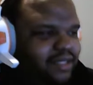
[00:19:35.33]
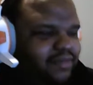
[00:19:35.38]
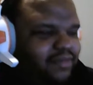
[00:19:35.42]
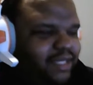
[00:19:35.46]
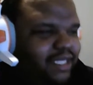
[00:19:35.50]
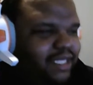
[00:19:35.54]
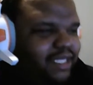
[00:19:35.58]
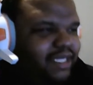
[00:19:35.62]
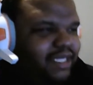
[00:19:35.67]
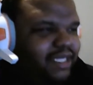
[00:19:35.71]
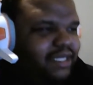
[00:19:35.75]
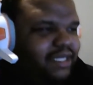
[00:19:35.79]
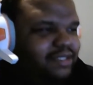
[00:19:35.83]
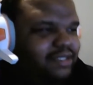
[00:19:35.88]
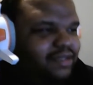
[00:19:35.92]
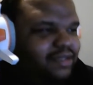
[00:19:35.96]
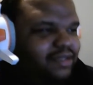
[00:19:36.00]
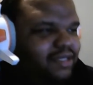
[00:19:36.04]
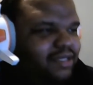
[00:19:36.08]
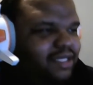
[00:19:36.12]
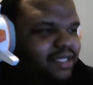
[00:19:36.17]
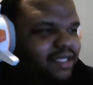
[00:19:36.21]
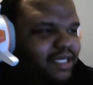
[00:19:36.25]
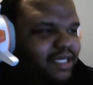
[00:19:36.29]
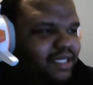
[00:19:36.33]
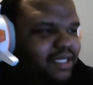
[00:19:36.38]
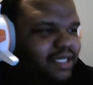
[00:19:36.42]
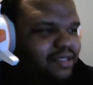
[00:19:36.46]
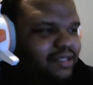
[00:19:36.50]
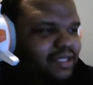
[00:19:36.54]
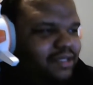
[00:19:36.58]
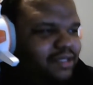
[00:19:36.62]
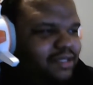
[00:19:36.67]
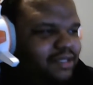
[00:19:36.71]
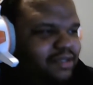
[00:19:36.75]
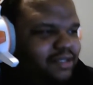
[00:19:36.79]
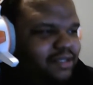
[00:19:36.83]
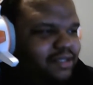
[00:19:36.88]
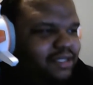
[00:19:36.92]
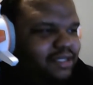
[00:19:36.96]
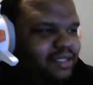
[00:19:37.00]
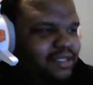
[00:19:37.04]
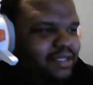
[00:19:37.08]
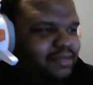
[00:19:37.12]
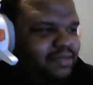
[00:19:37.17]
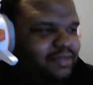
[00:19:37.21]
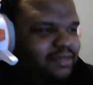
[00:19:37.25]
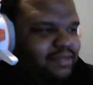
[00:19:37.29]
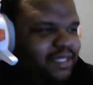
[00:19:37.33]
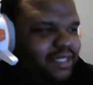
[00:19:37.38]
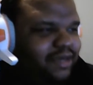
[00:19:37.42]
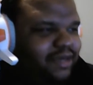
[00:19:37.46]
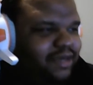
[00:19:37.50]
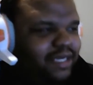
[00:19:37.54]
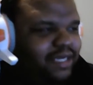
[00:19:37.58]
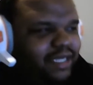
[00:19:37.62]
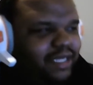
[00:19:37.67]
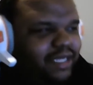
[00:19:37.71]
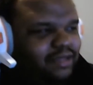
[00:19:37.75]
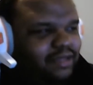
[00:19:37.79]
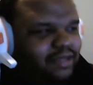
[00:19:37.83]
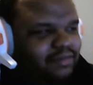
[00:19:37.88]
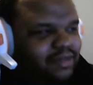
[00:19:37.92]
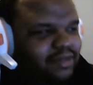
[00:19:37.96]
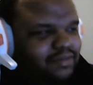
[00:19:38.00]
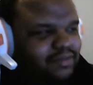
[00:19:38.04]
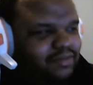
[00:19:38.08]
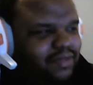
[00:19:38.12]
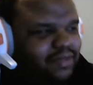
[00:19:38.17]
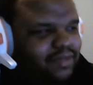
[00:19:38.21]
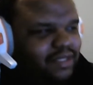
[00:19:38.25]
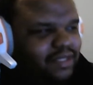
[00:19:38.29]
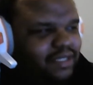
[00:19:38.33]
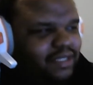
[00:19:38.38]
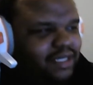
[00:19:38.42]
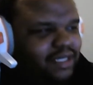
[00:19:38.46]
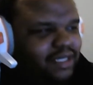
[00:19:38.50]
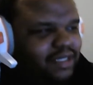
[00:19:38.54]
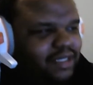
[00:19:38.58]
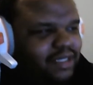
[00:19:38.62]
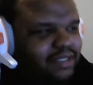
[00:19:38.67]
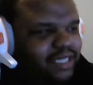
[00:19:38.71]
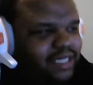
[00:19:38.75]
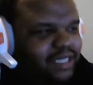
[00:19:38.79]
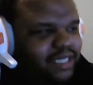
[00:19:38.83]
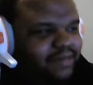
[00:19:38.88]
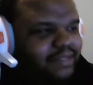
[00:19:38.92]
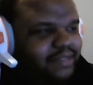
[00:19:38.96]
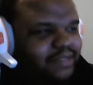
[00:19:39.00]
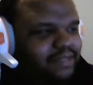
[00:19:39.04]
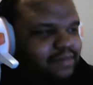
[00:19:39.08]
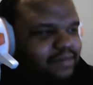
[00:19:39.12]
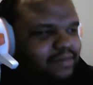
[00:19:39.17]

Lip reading: when they answered, he serenaded them with diamonds and